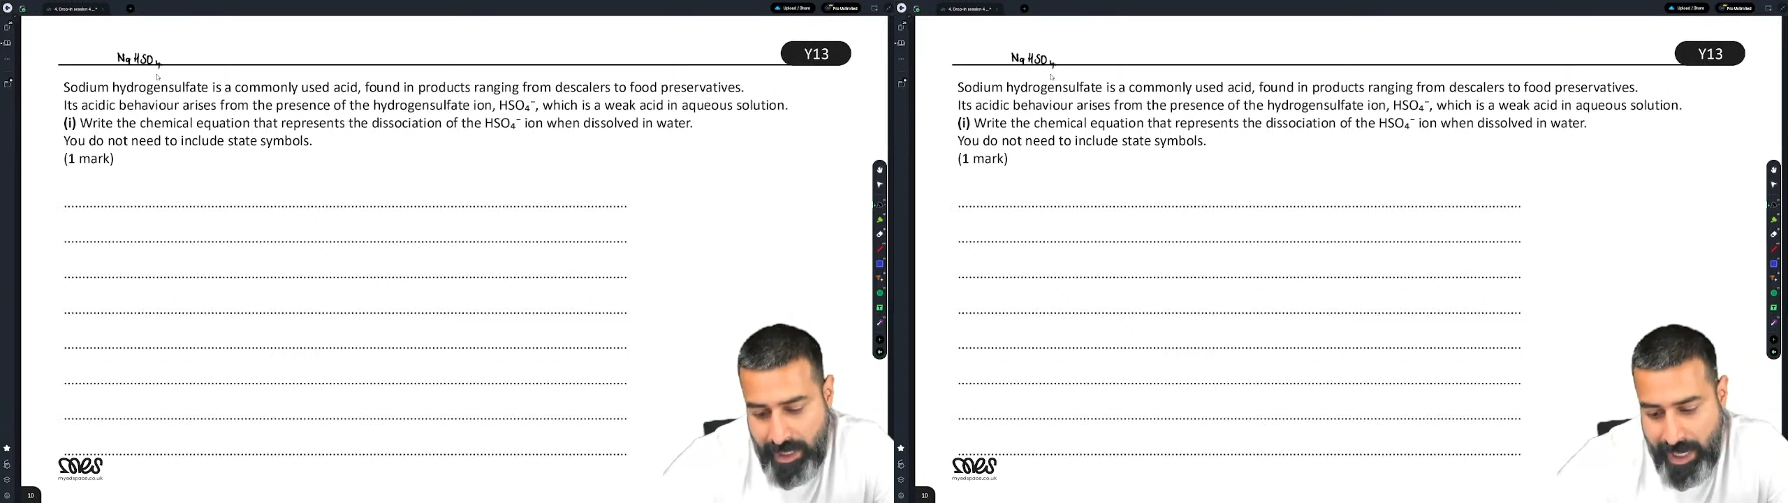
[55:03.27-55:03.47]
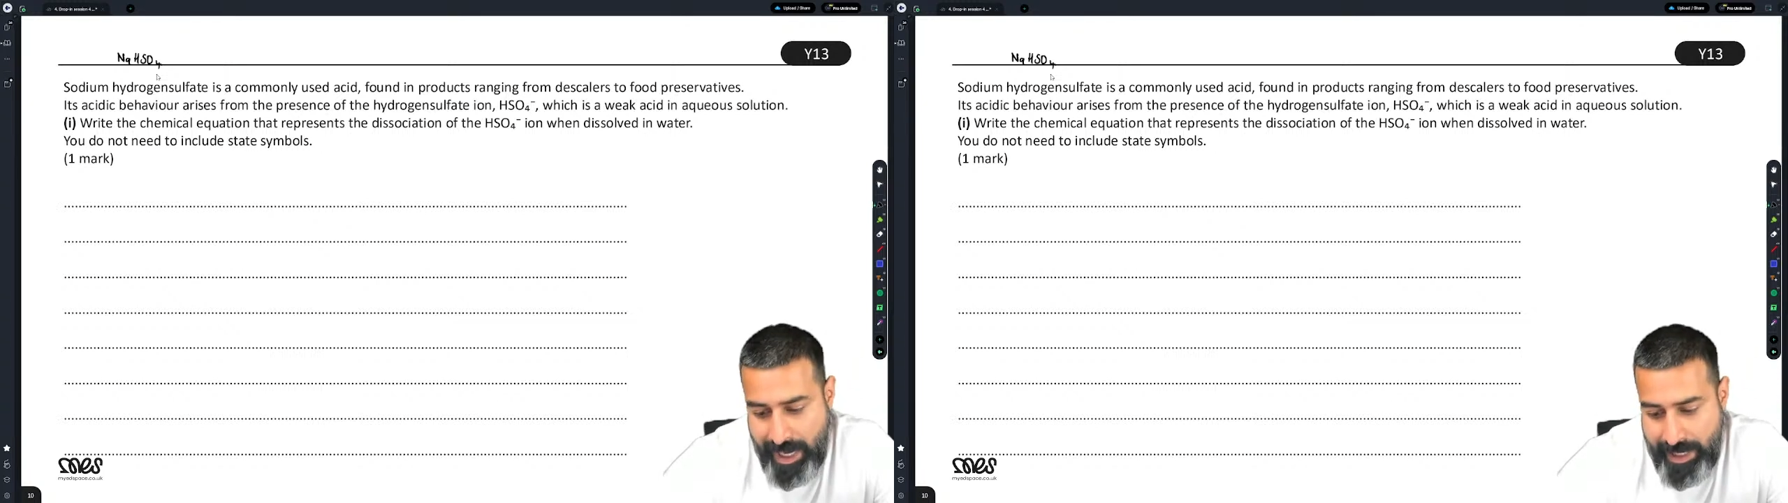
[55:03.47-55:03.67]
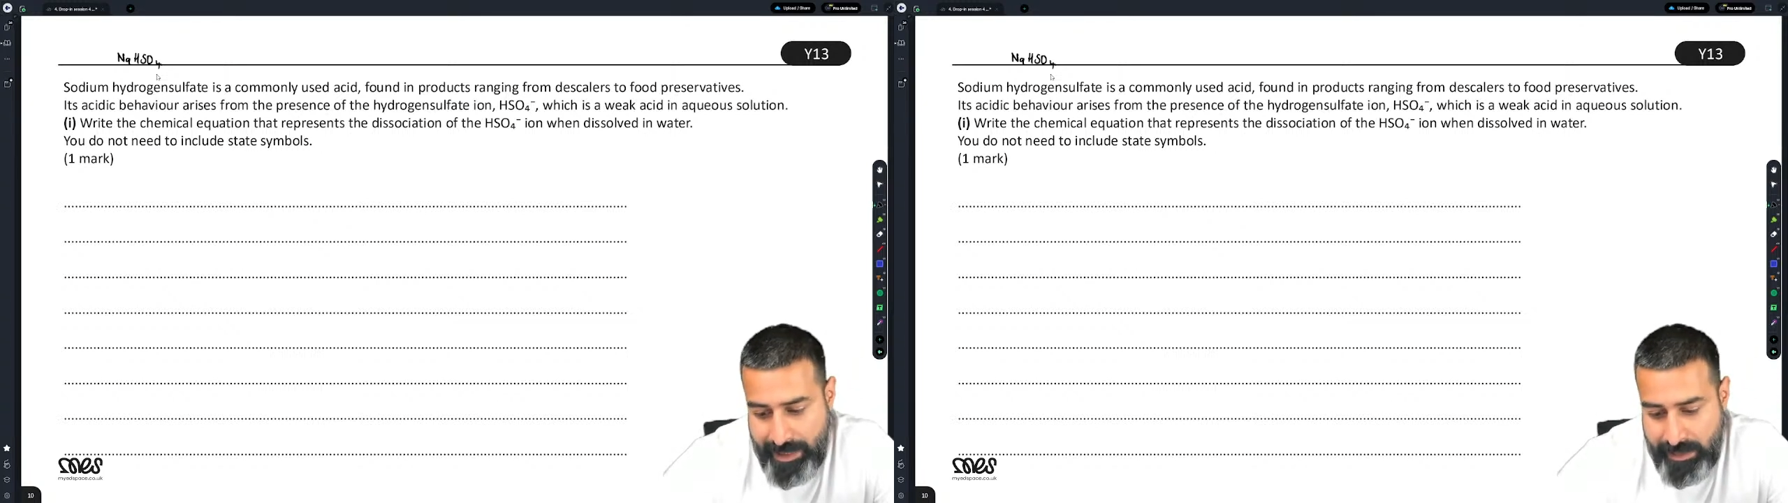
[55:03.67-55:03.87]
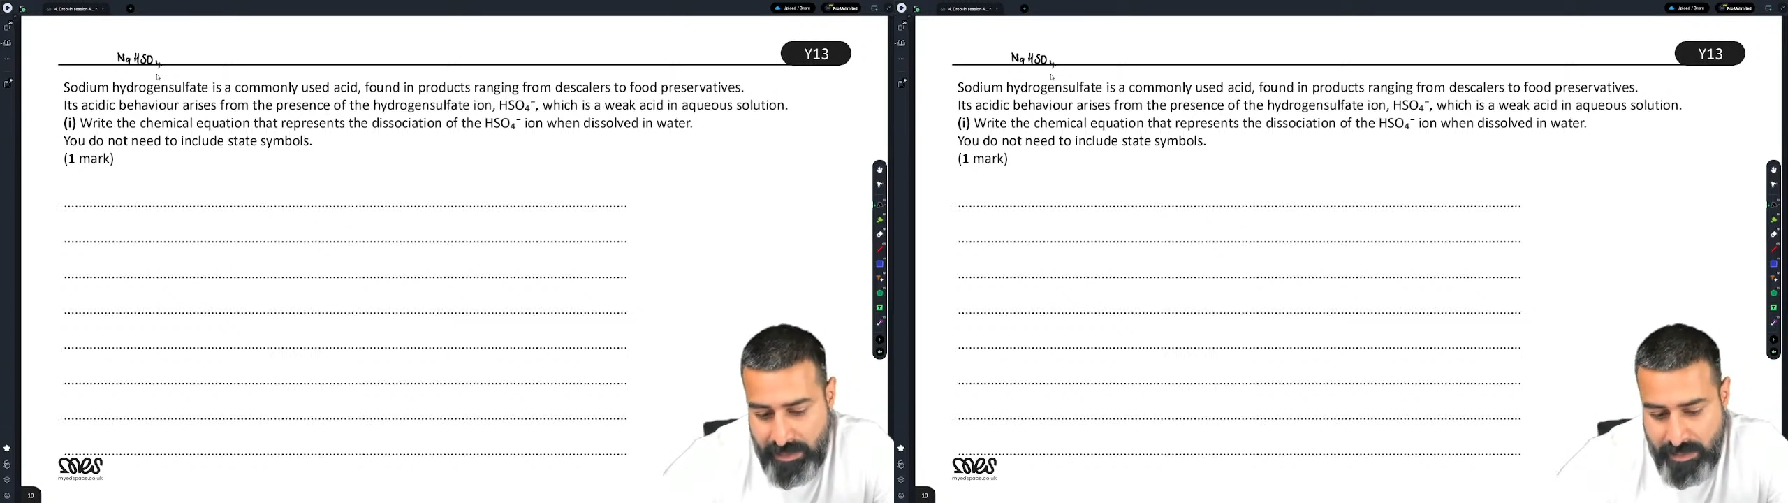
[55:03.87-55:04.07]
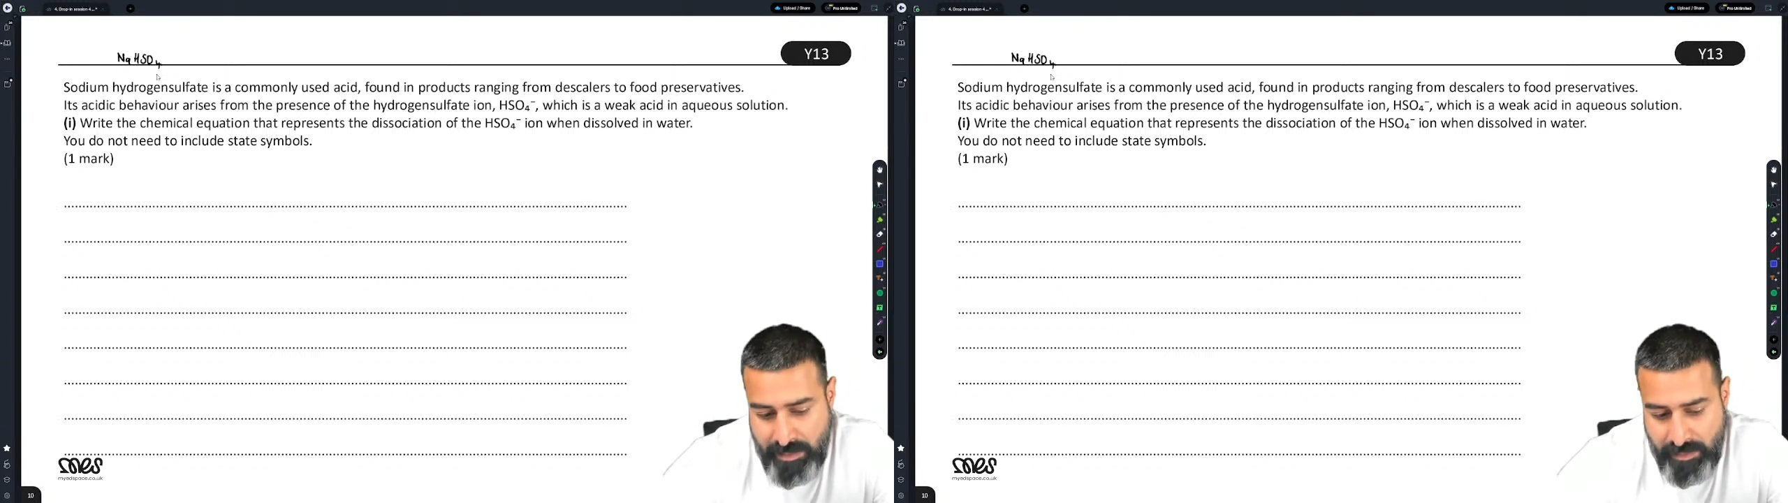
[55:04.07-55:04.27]

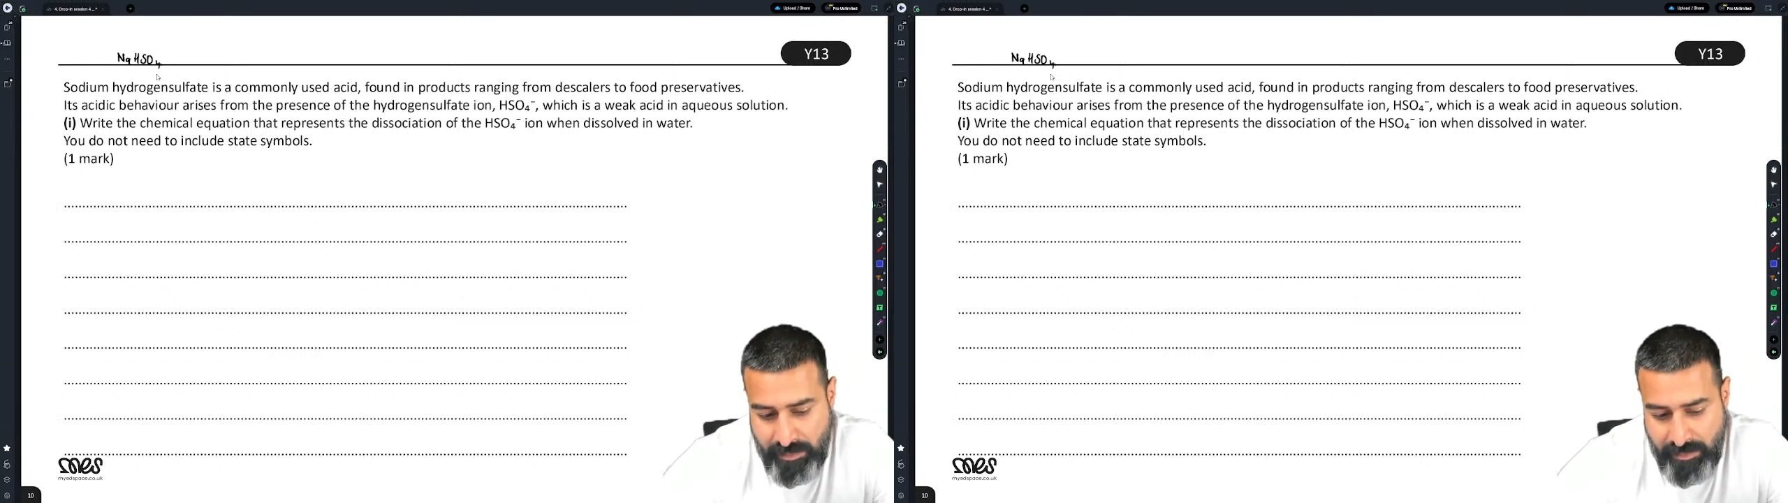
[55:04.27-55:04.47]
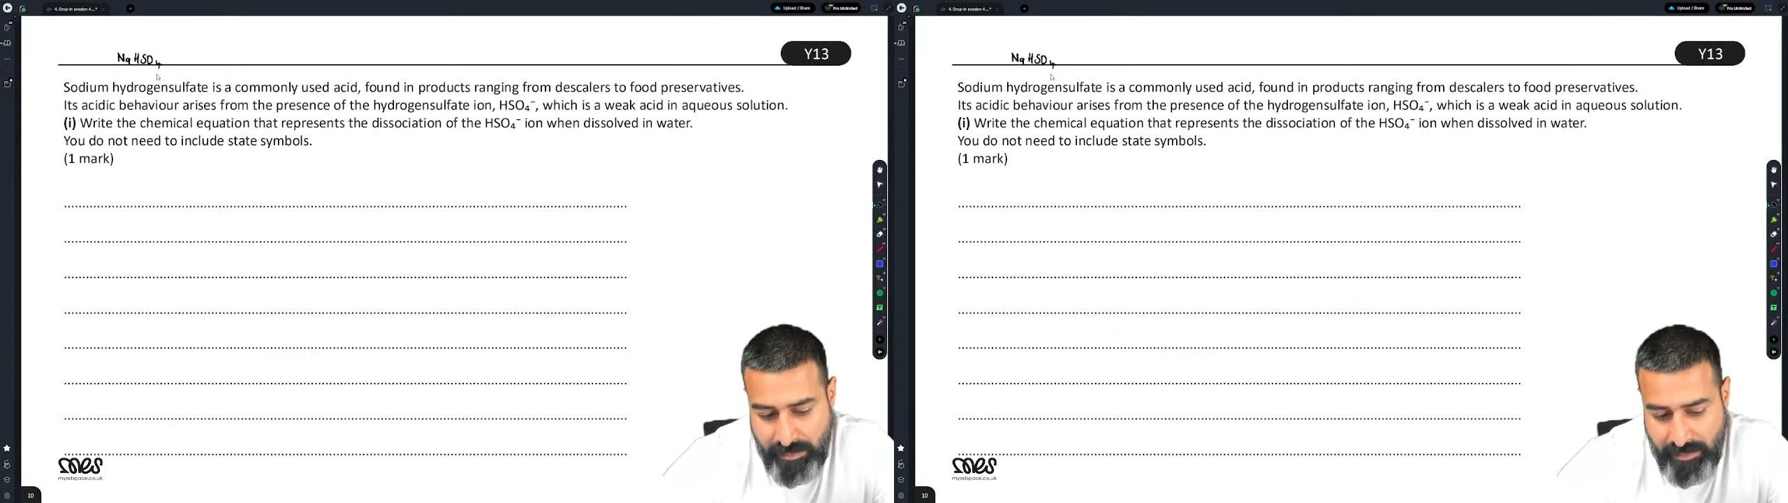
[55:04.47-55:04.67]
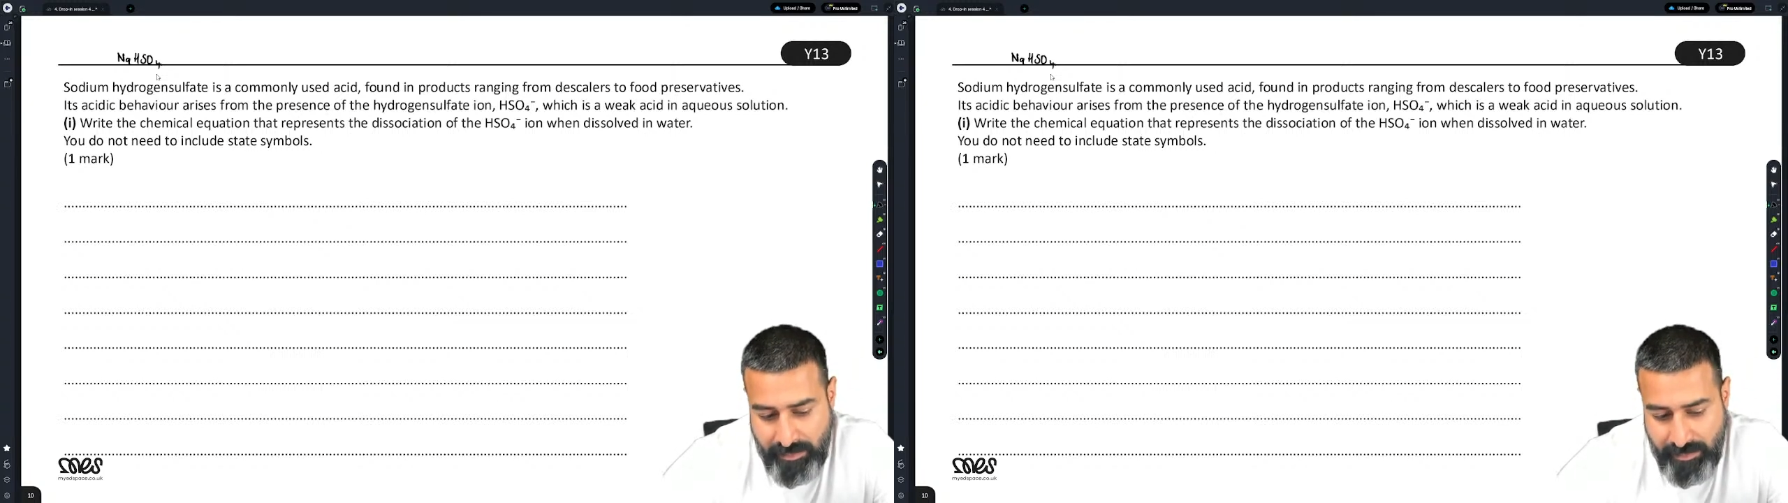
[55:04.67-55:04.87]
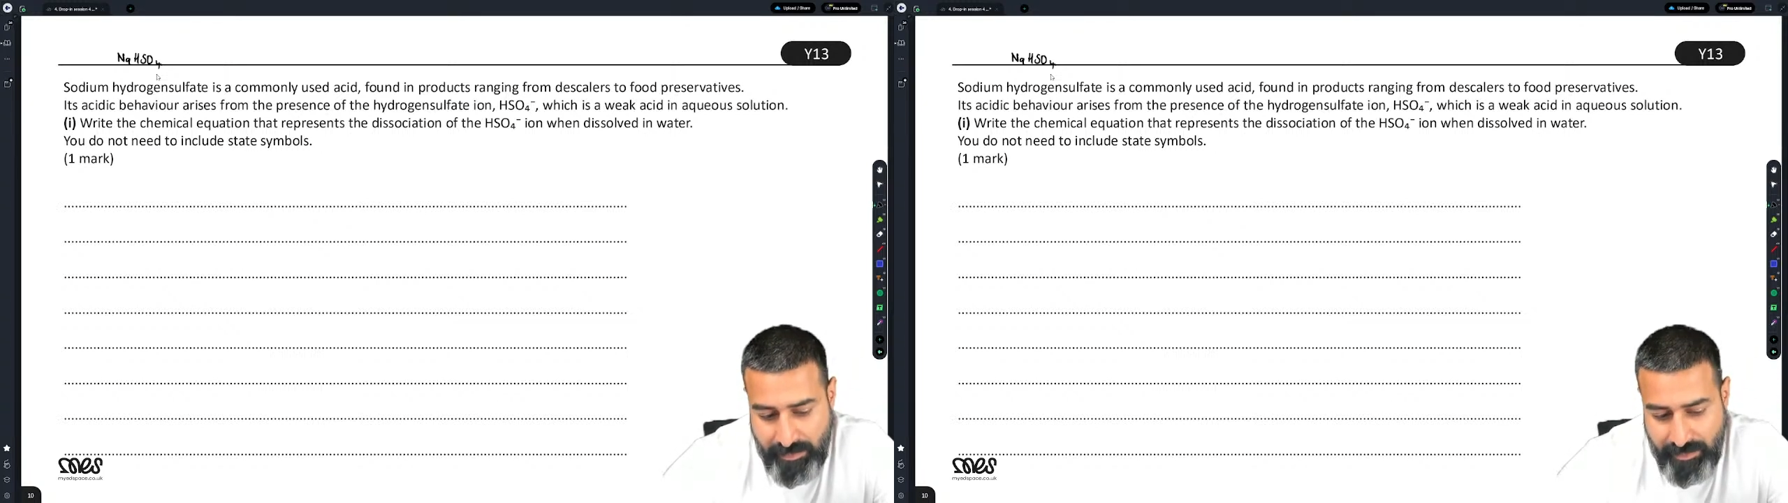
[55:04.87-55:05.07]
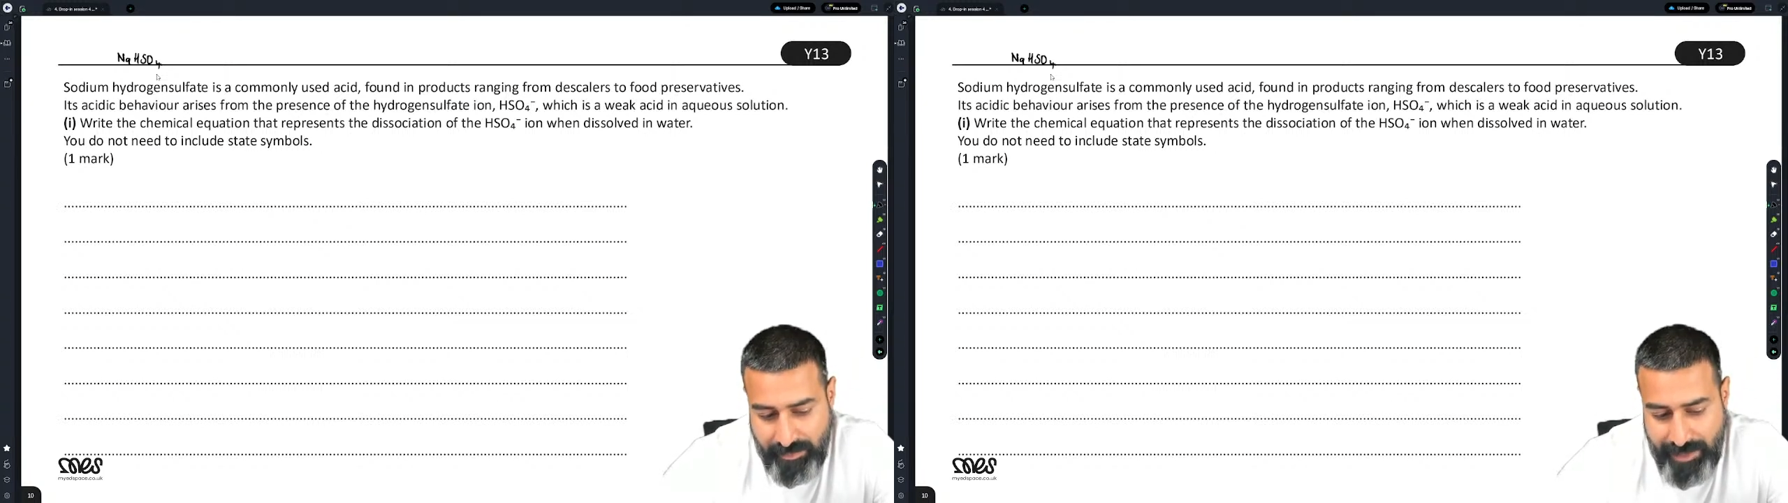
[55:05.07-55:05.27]
And
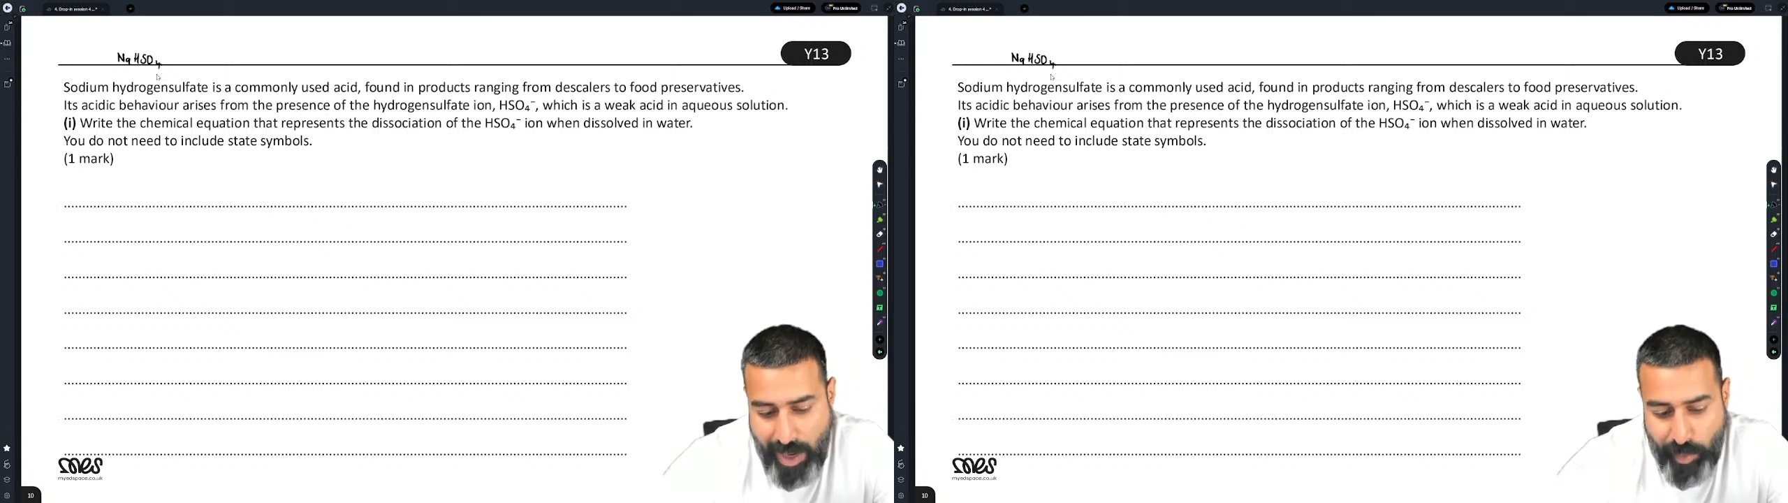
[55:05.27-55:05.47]
that